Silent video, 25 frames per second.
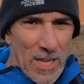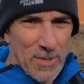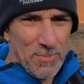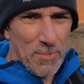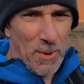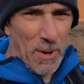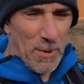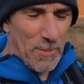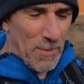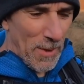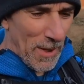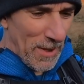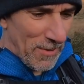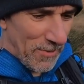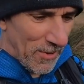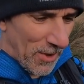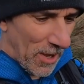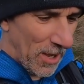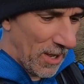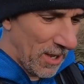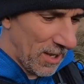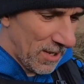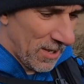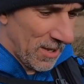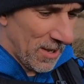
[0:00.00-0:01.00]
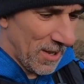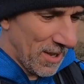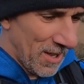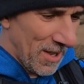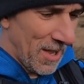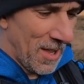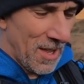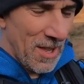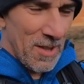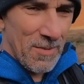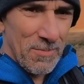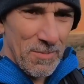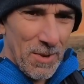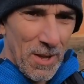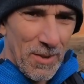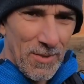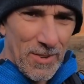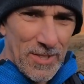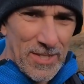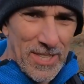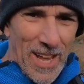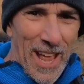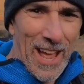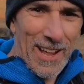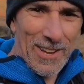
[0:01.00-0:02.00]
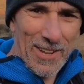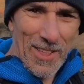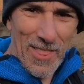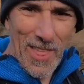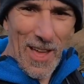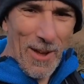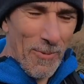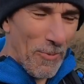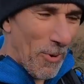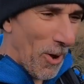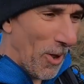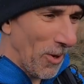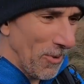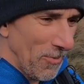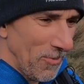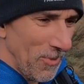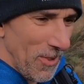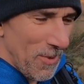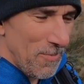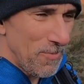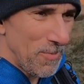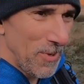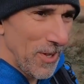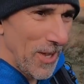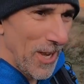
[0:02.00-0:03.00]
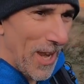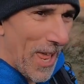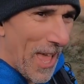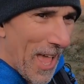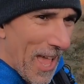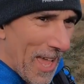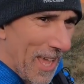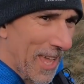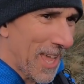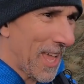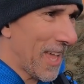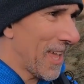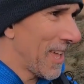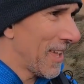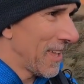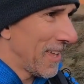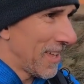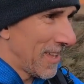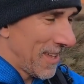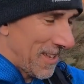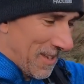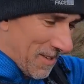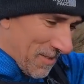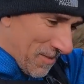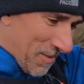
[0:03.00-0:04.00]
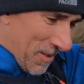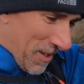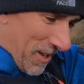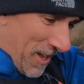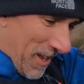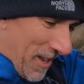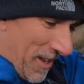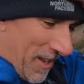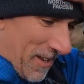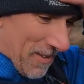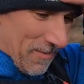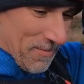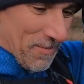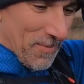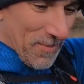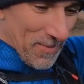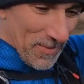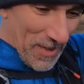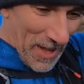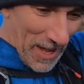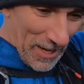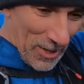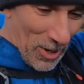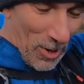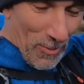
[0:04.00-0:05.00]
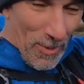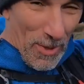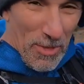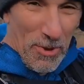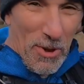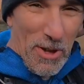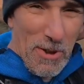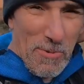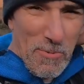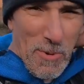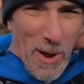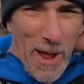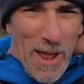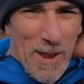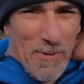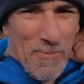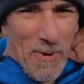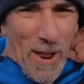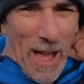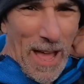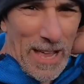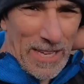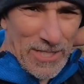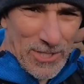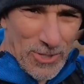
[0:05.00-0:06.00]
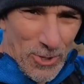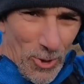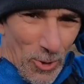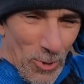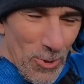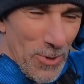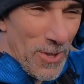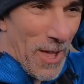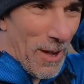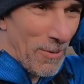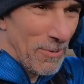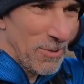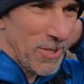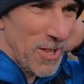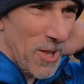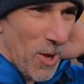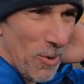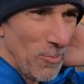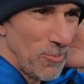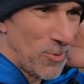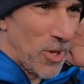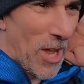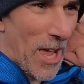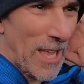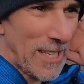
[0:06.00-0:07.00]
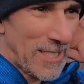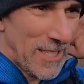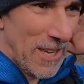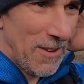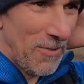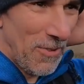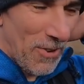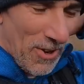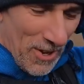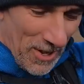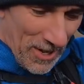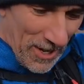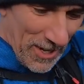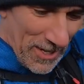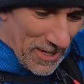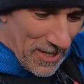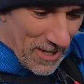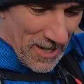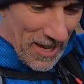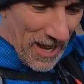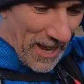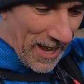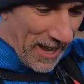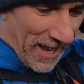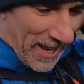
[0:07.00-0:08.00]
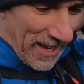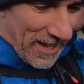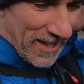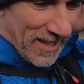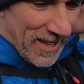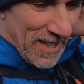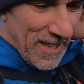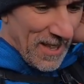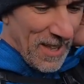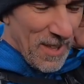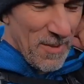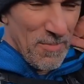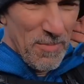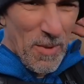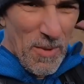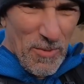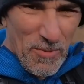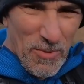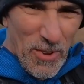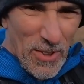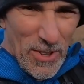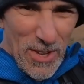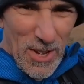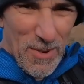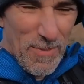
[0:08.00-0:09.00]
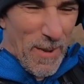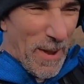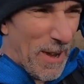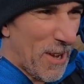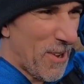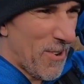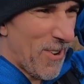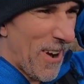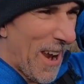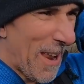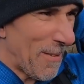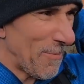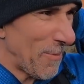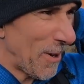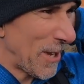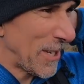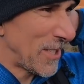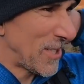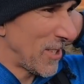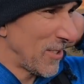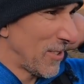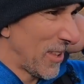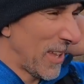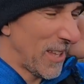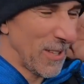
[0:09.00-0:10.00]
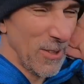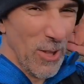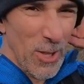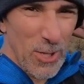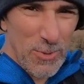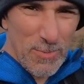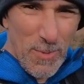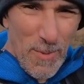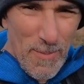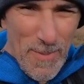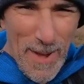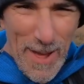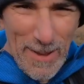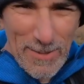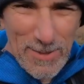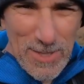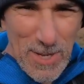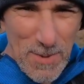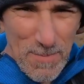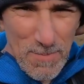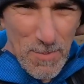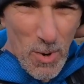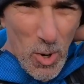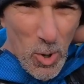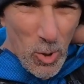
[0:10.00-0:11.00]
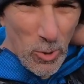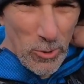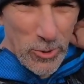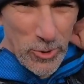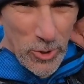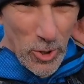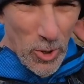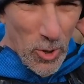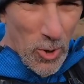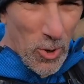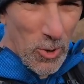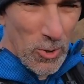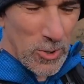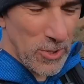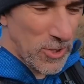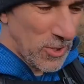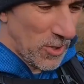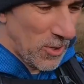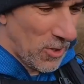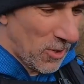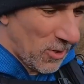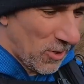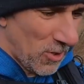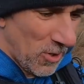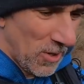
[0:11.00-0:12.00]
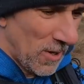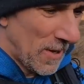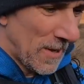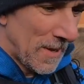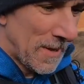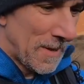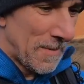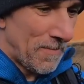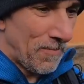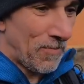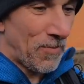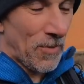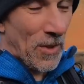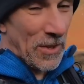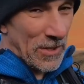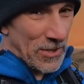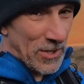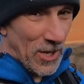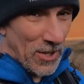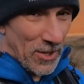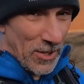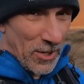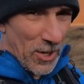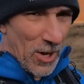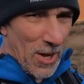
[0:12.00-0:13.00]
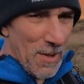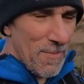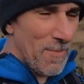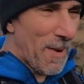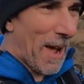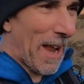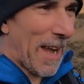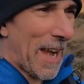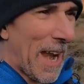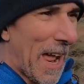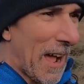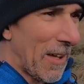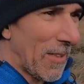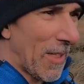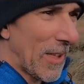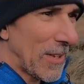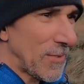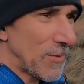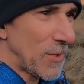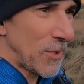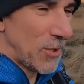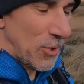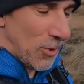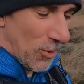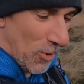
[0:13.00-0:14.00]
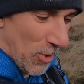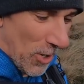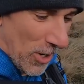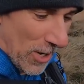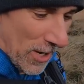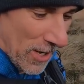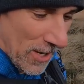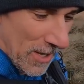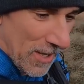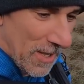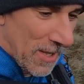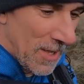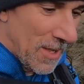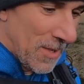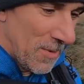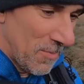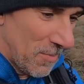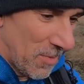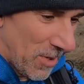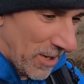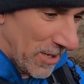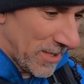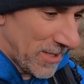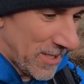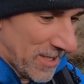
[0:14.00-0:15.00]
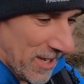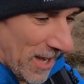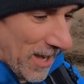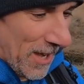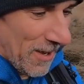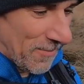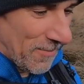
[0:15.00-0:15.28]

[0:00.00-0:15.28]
it's been a bit of a saga, that one. Flipping heck. I got my 3 Wainwrights done. That was the objective, and been feeling a bit crap recently. I lost my mountain mojo, so certainly got it back now, that's for sure. But